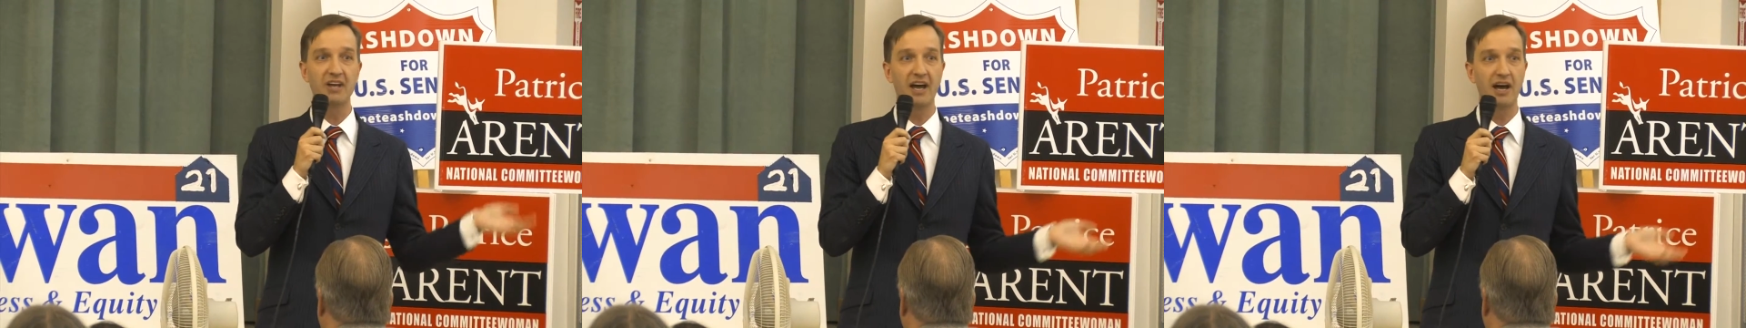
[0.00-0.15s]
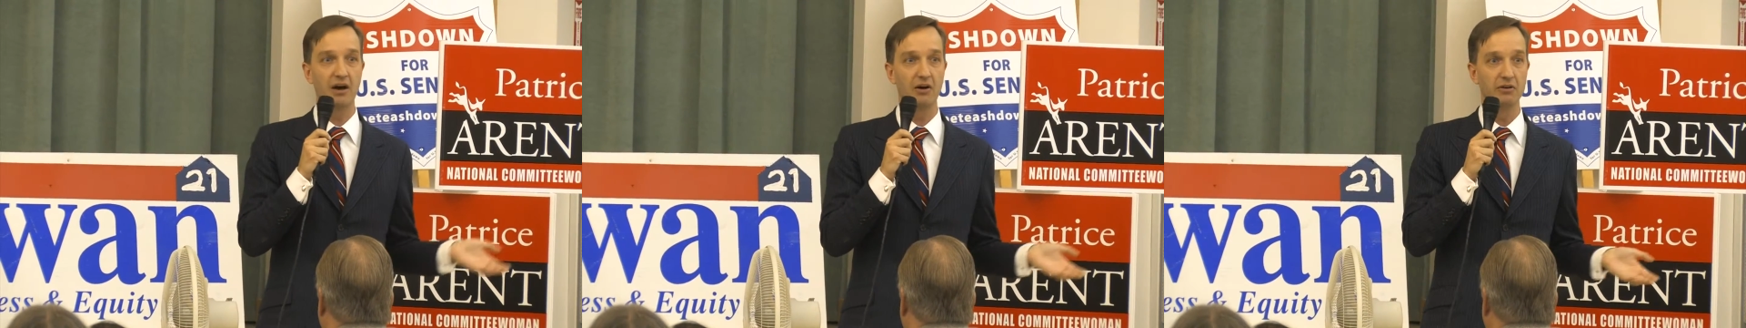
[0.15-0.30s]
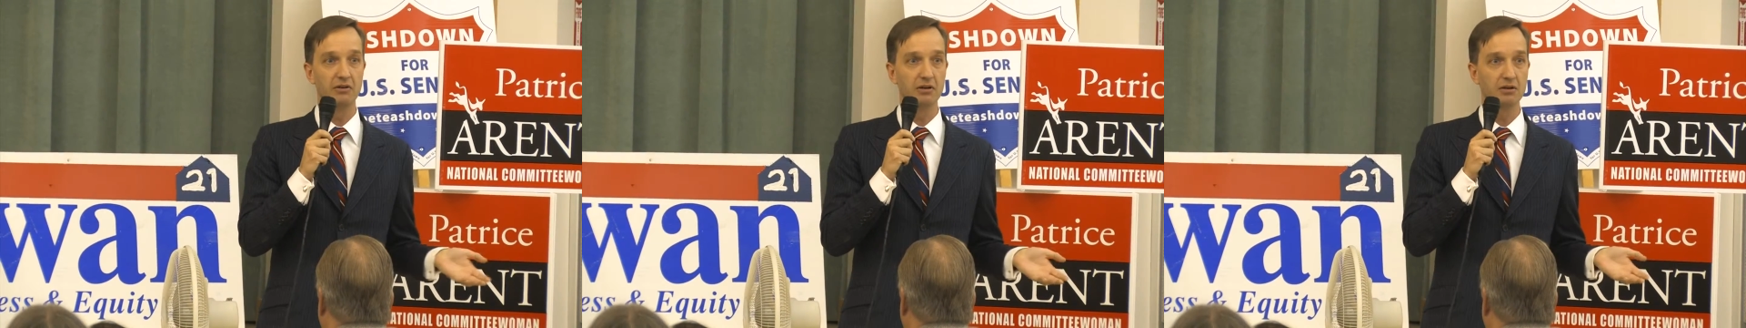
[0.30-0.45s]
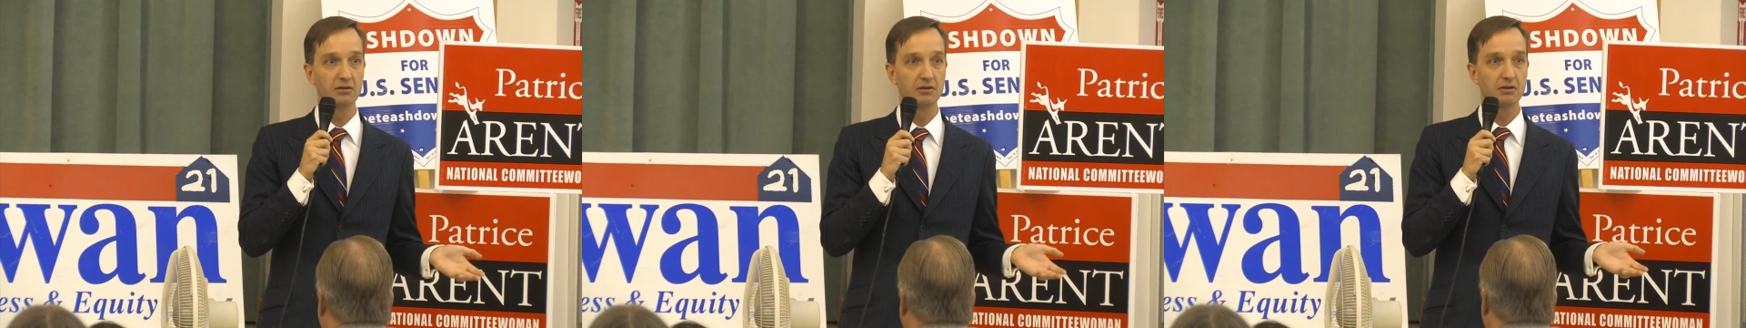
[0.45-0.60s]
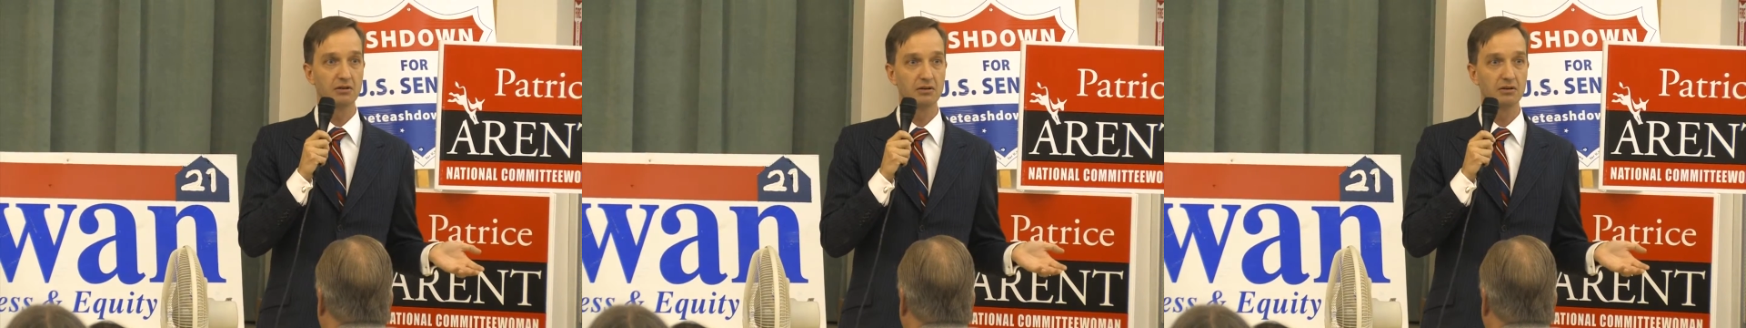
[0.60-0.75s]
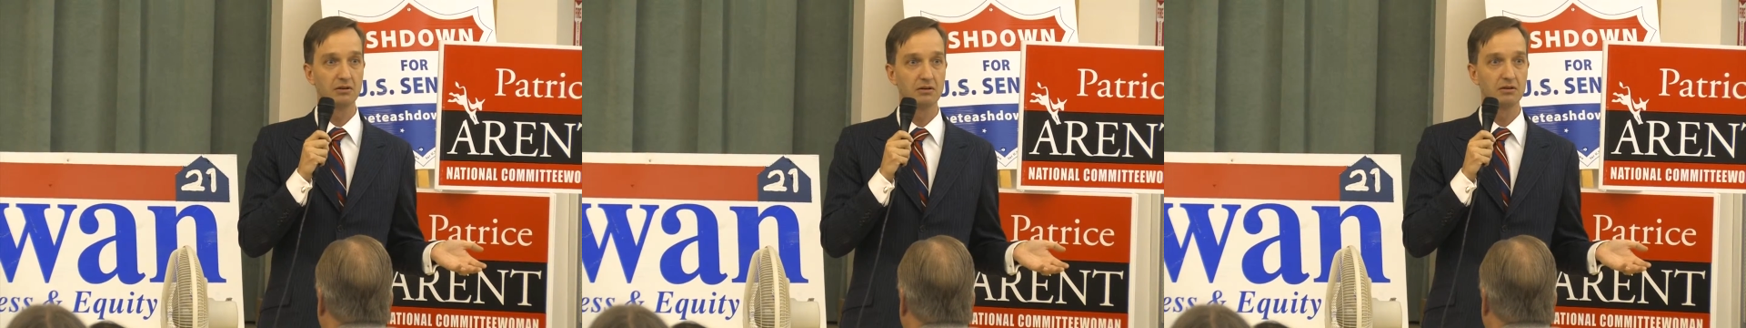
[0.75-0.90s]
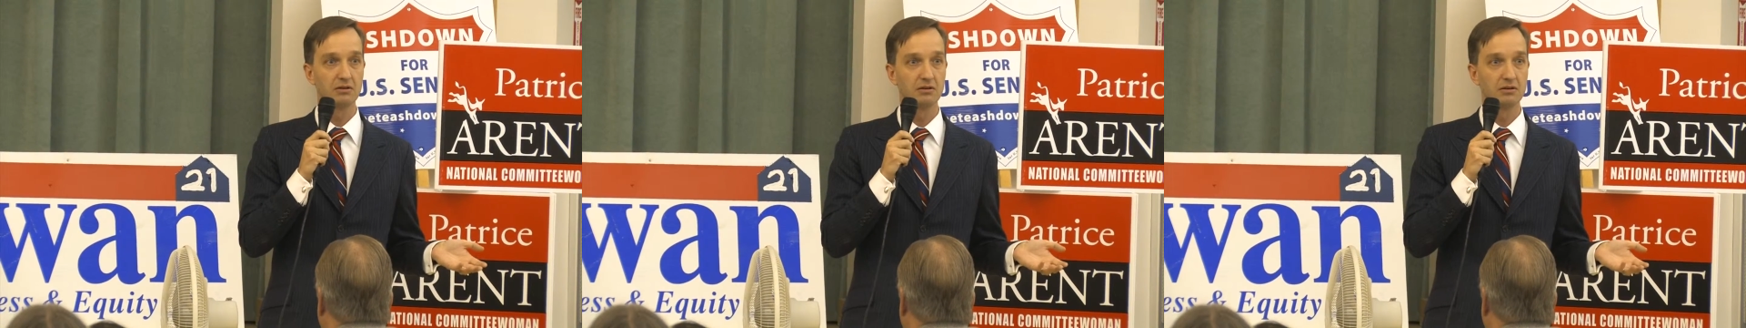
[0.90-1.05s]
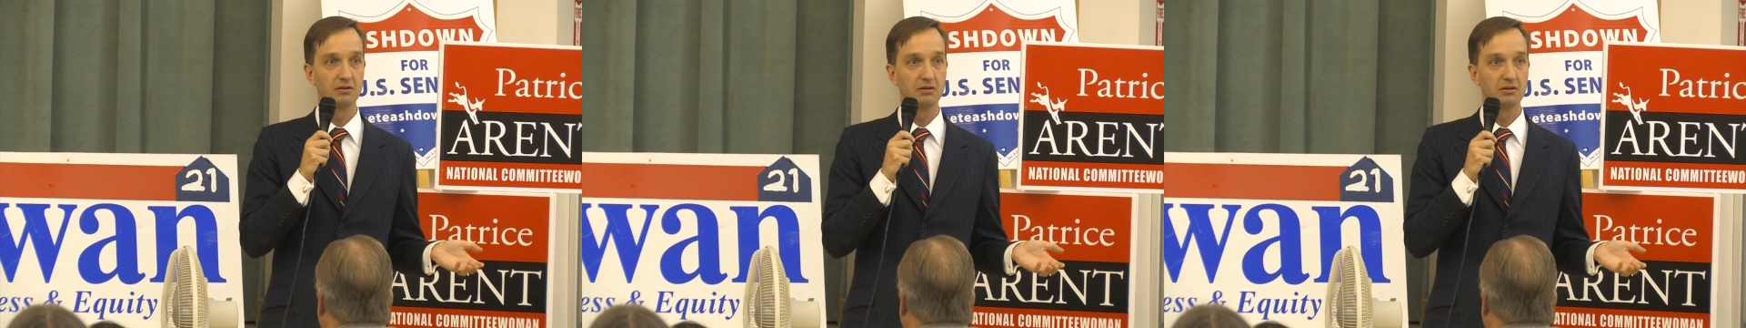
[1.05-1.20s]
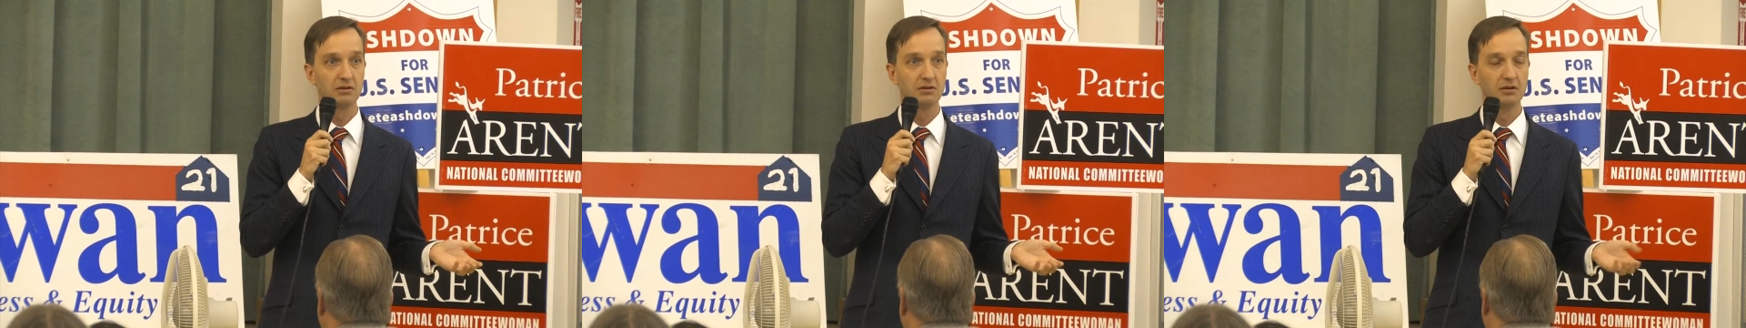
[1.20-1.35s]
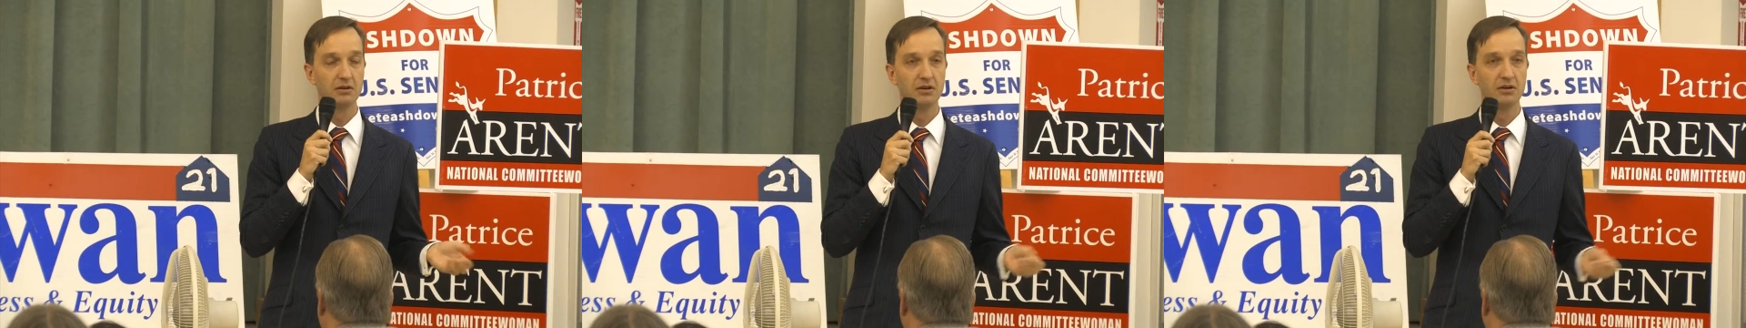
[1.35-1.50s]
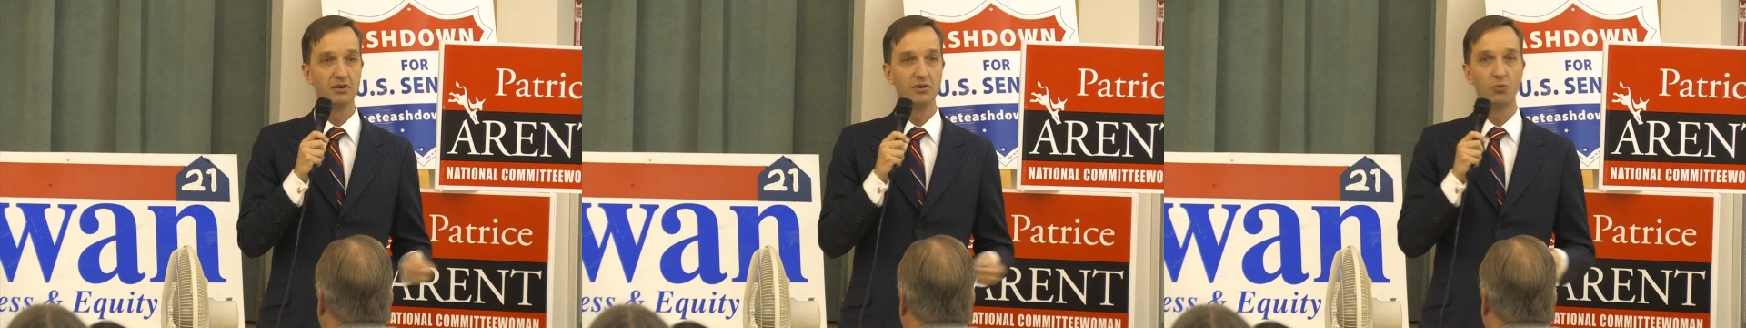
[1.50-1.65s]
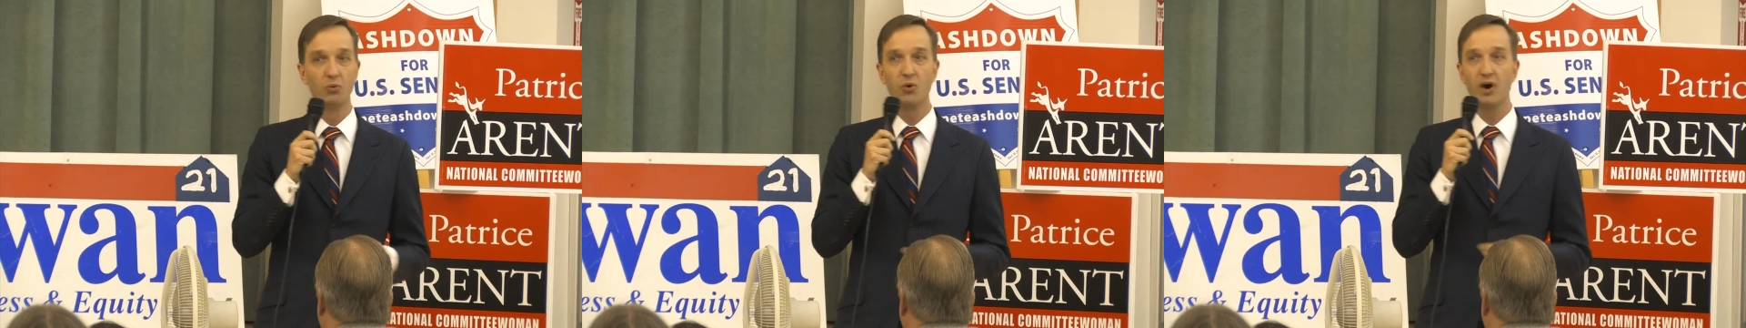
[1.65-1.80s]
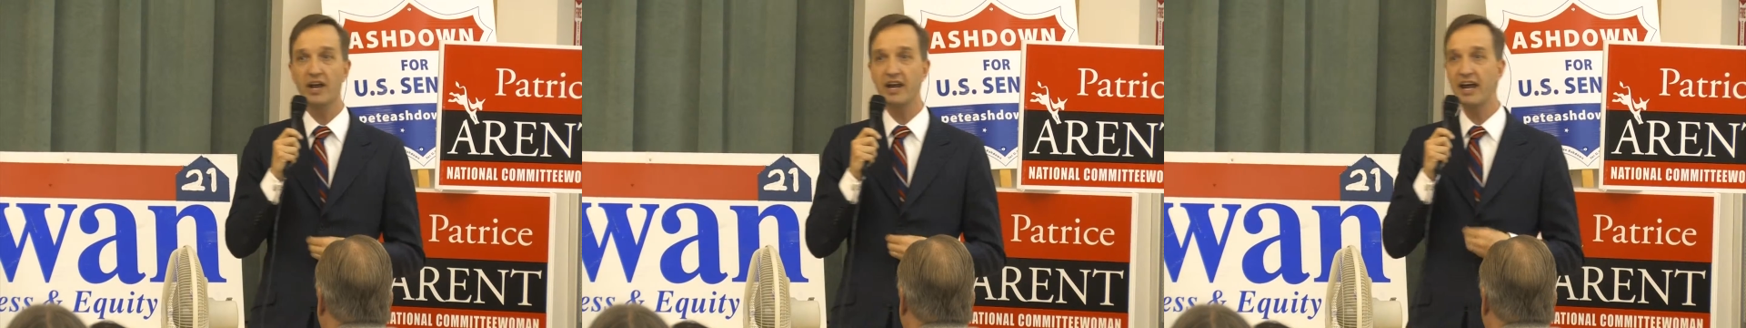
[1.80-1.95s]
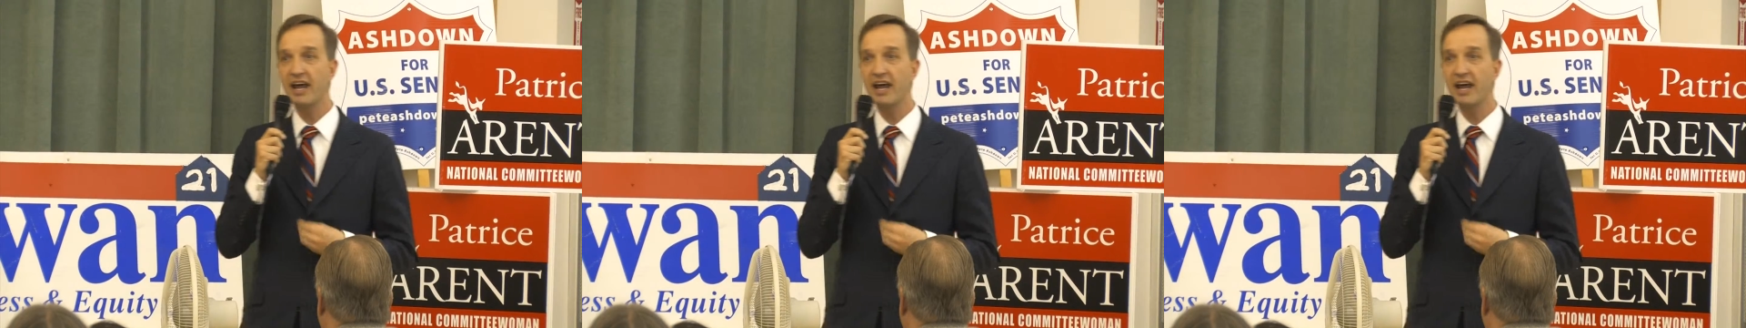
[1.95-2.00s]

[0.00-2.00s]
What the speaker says: out? What